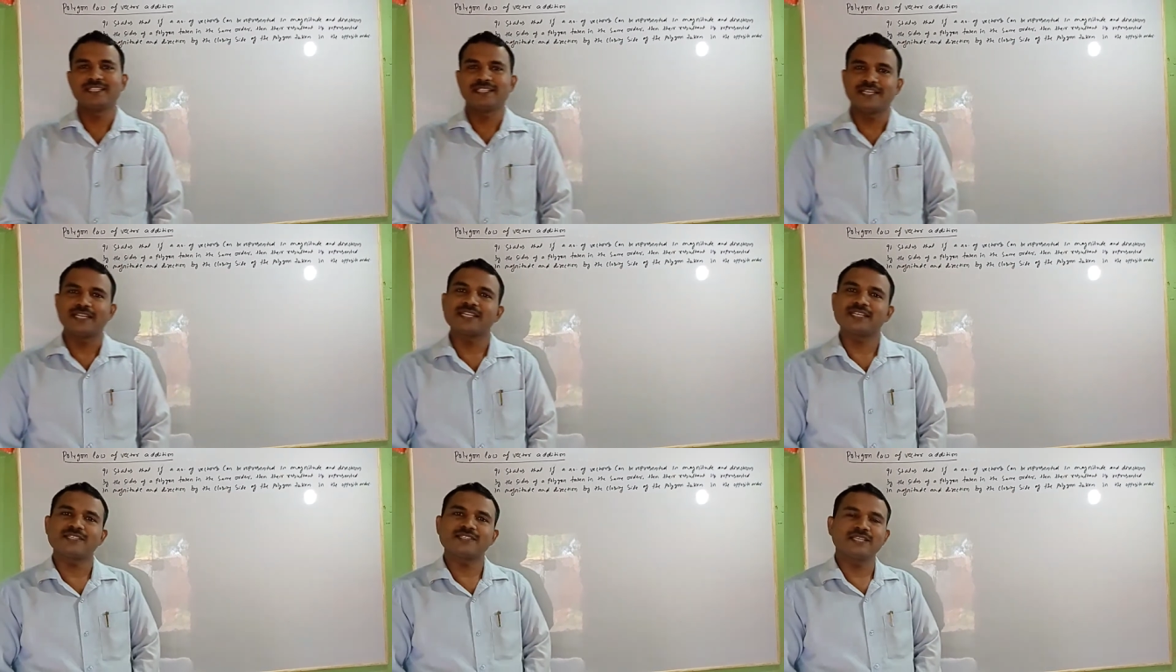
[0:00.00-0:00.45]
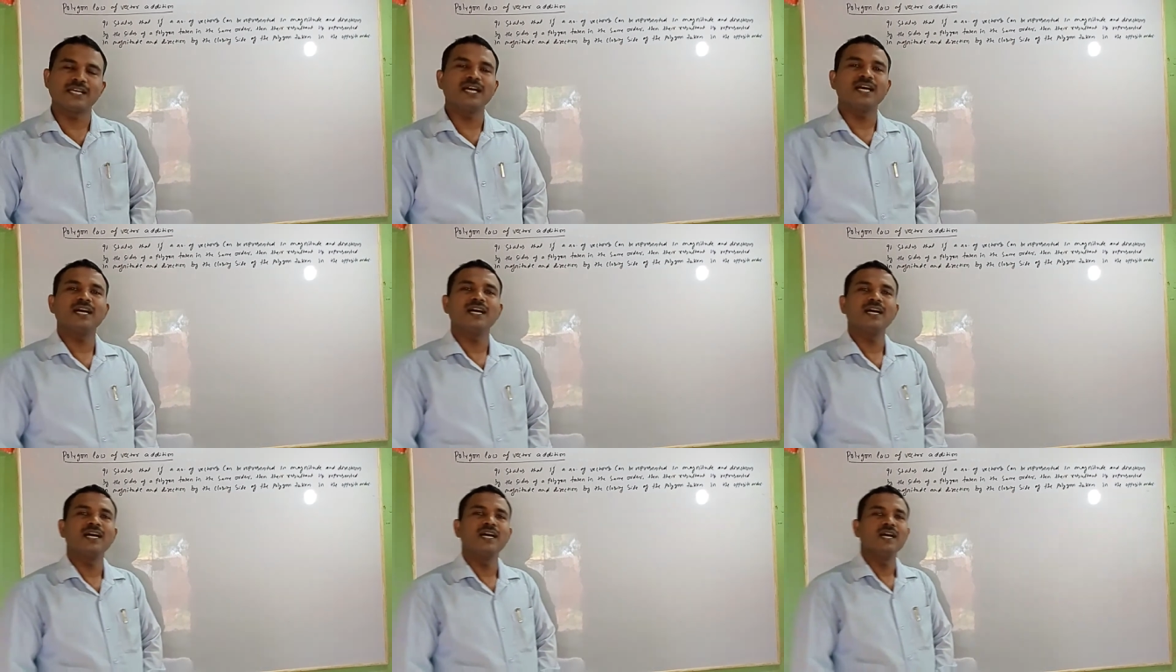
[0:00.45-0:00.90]
that is
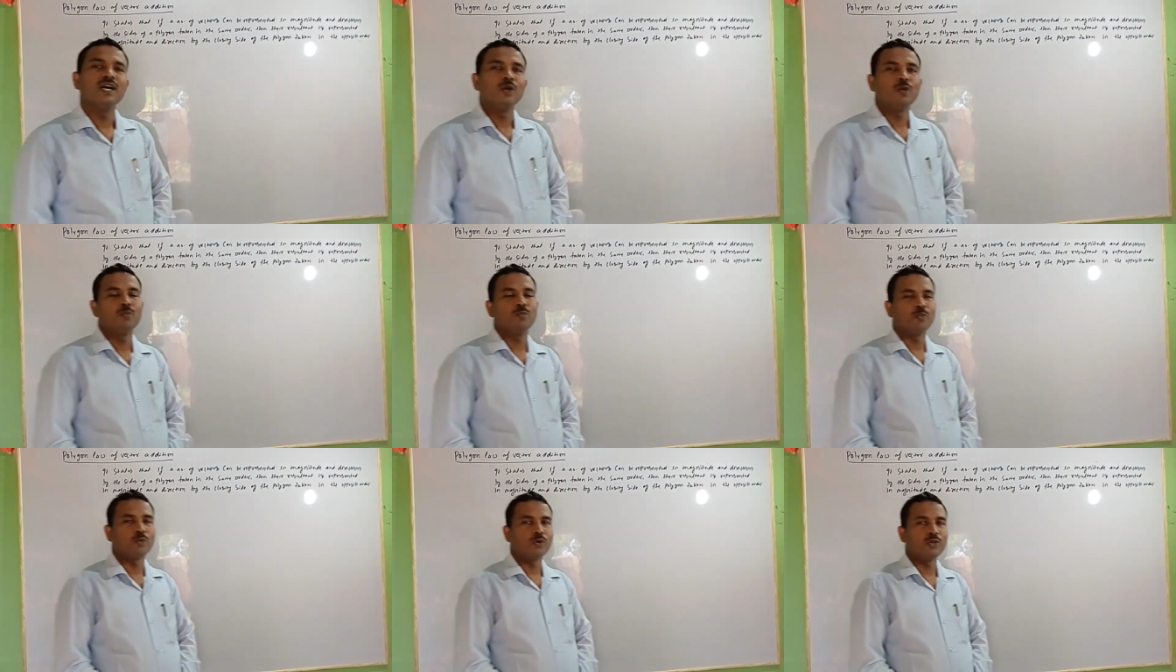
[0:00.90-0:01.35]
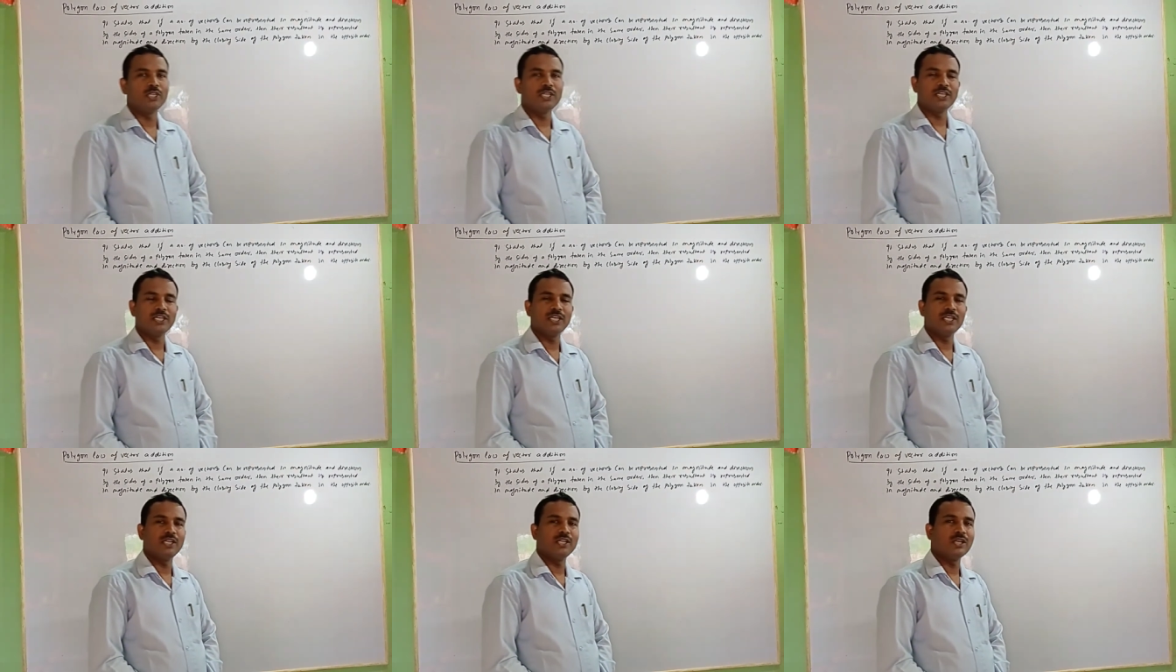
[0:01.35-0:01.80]
the
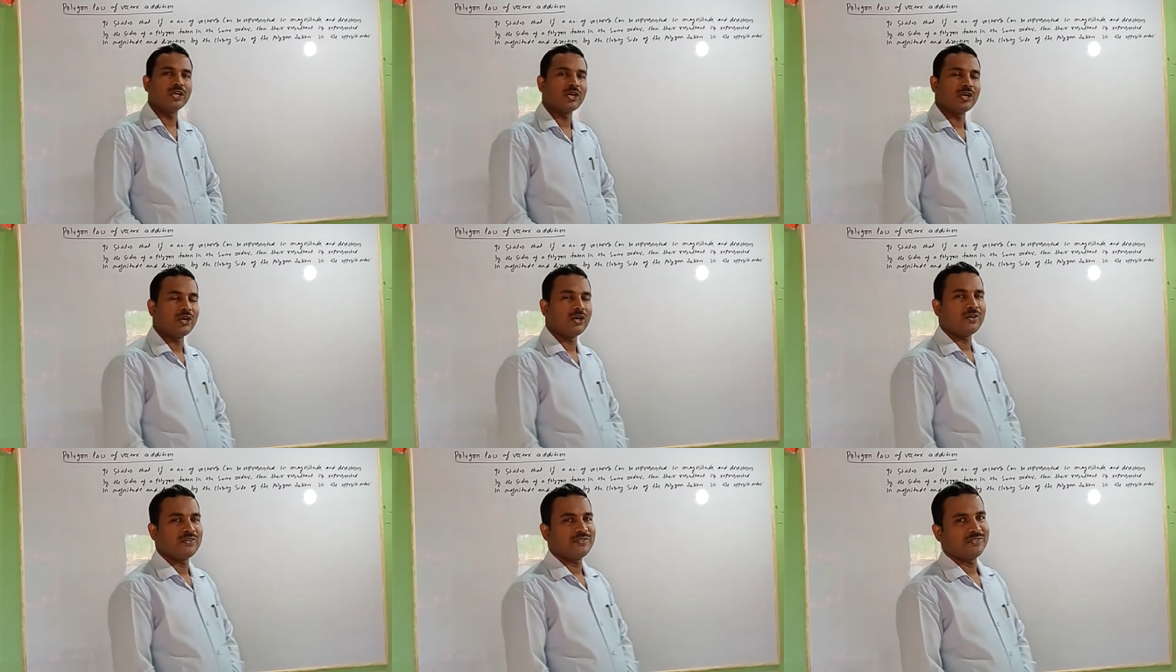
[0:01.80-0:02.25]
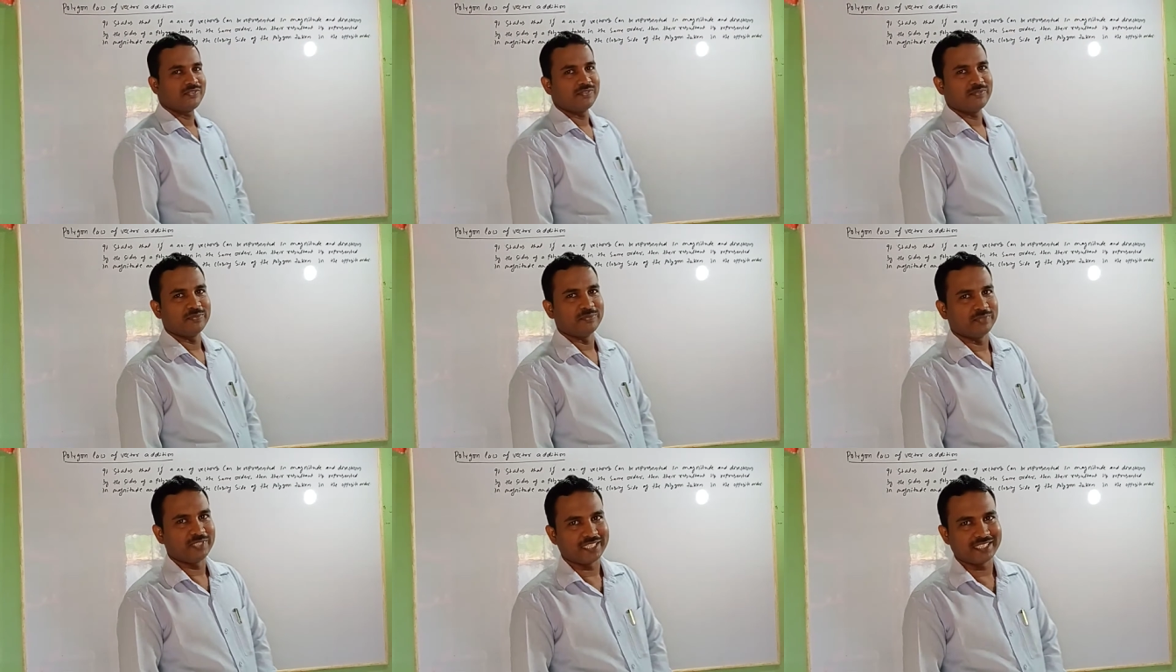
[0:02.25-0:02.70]
polygon law of
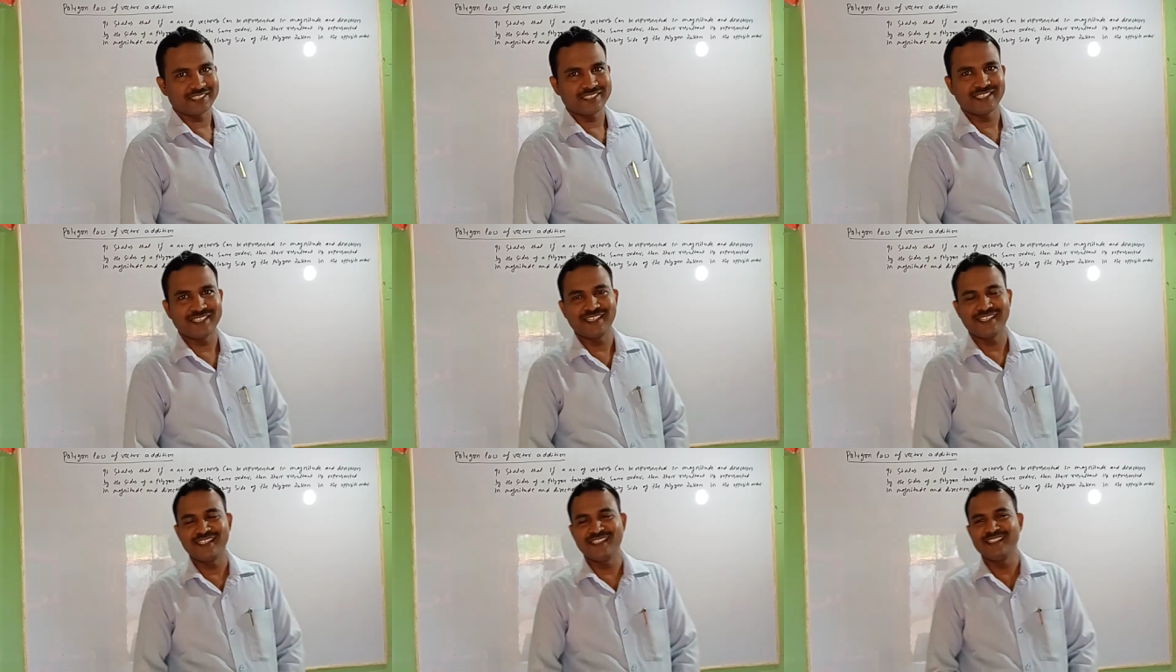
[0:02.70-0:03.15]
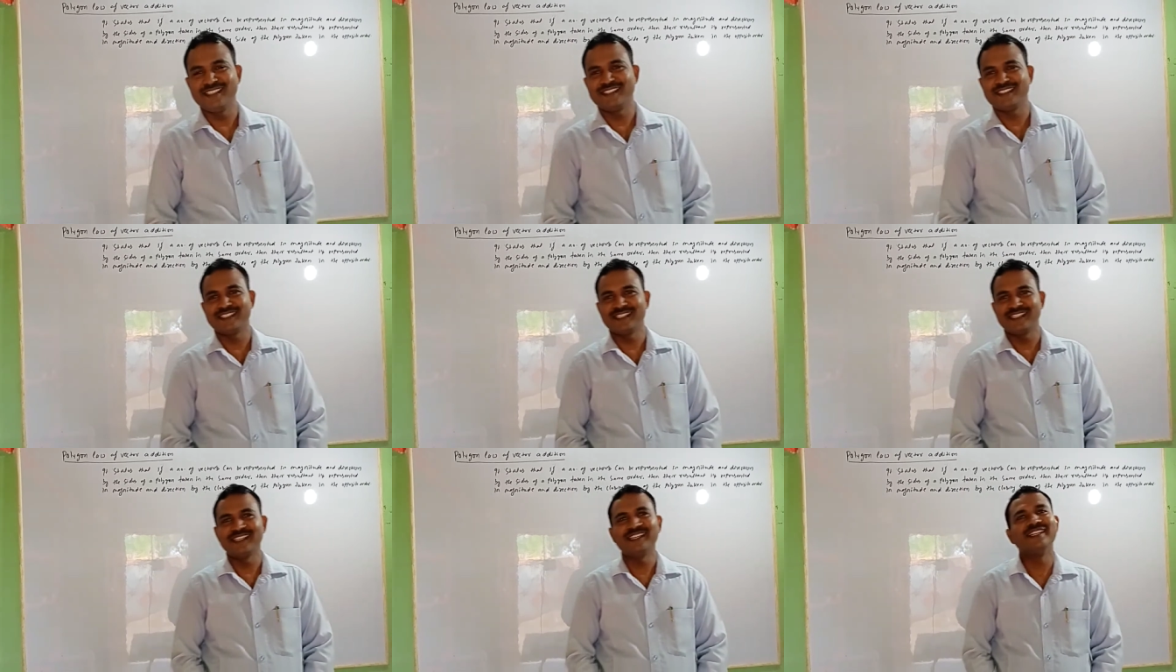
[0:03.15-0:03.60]
vector
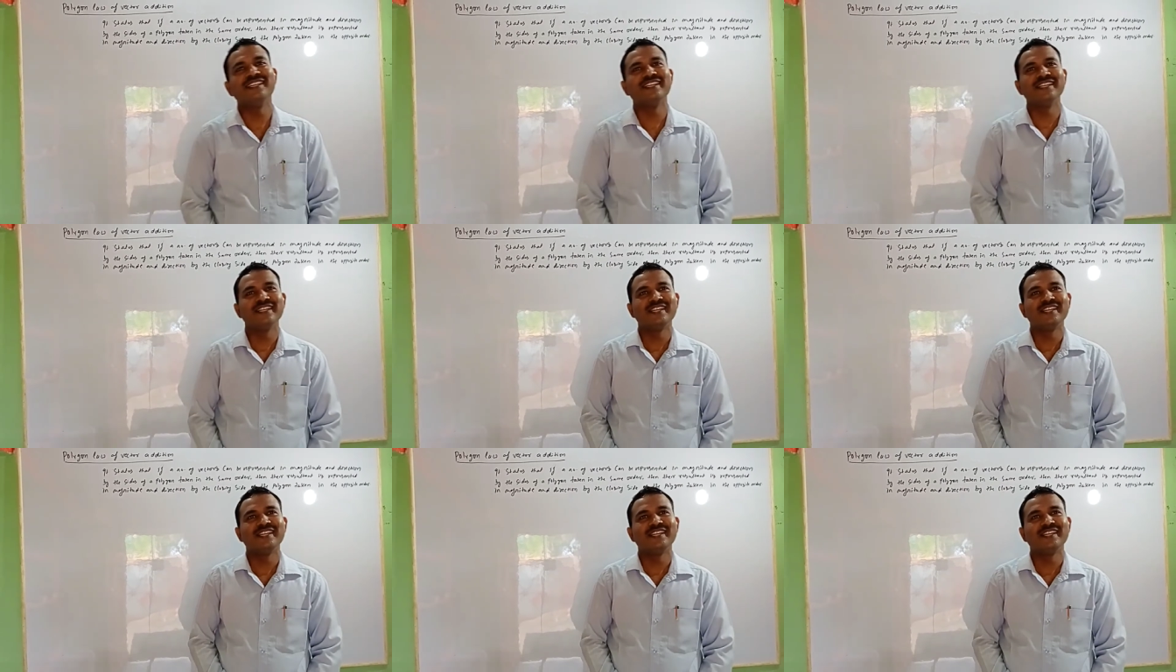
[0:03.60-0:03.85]
addition.